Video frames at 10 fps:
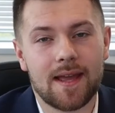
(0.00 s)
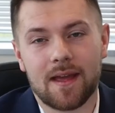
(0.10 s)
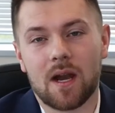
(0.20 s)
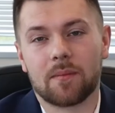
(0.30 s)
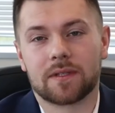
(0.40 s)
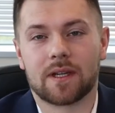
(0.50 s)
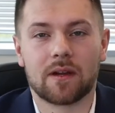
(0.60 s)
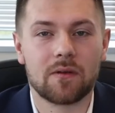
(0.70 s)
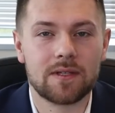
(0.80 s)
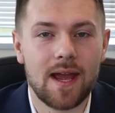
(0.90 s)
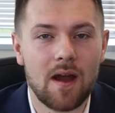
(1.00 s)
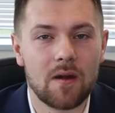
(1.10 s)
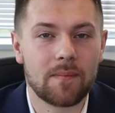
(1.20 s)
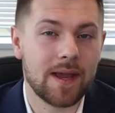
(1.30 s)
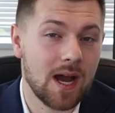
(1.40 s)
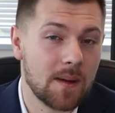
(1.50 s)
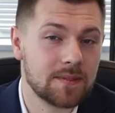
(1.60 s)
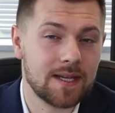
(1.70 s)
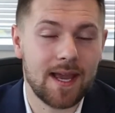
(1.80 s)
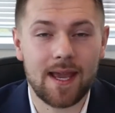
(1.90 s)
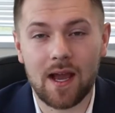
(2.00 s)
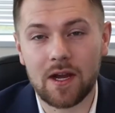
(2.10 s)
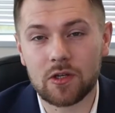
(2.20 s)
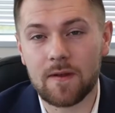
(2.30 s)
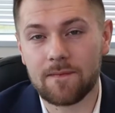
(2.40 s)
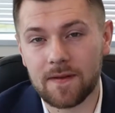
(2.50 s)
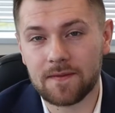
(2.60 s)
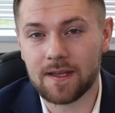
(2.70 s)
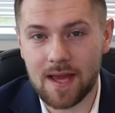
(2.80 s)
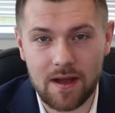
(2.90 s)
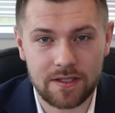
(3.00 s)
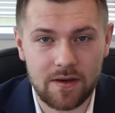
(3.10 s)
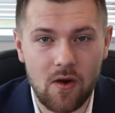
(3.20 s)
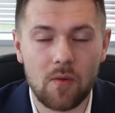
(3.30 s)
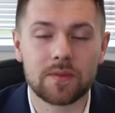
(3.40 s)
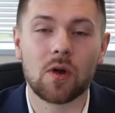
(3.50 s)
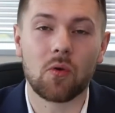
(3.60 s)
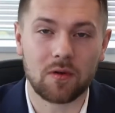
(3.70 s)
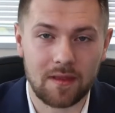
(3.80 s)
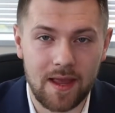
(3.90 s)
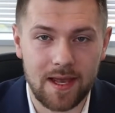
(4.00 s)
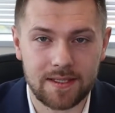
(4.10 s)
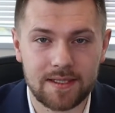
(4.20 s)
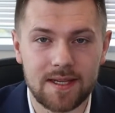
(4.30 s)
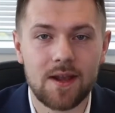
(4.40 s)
and that number is gonna go down by up to 850,000 homes or less,